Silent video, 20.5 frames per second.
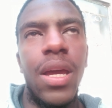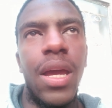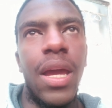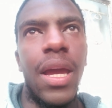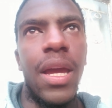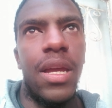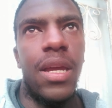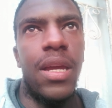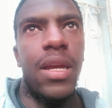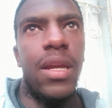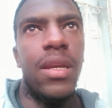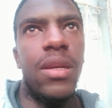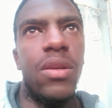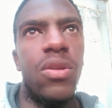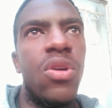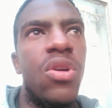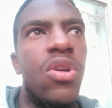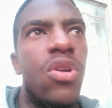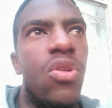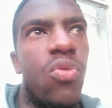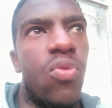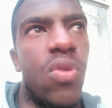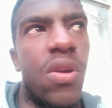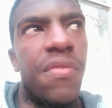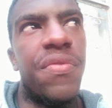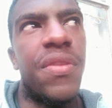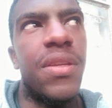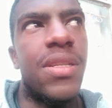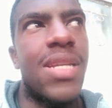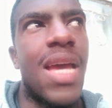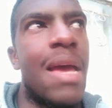and one
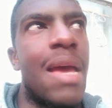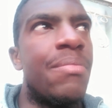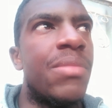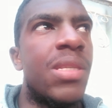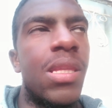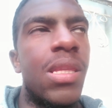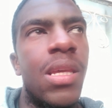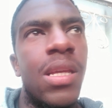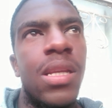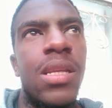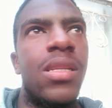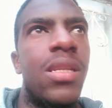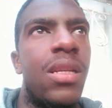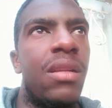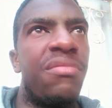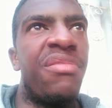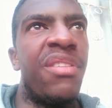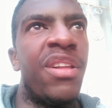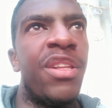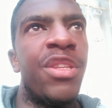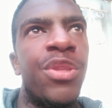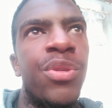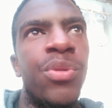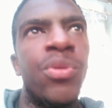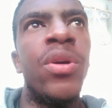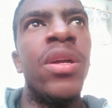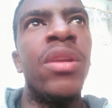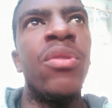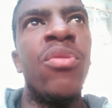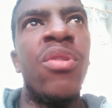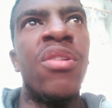of the times that the deal fell
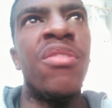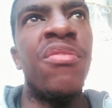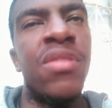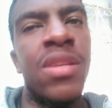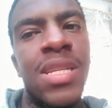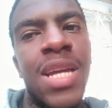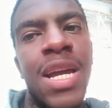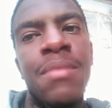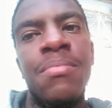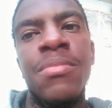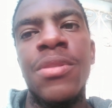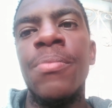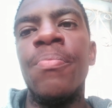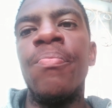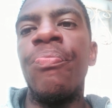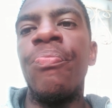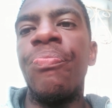through, and one of the times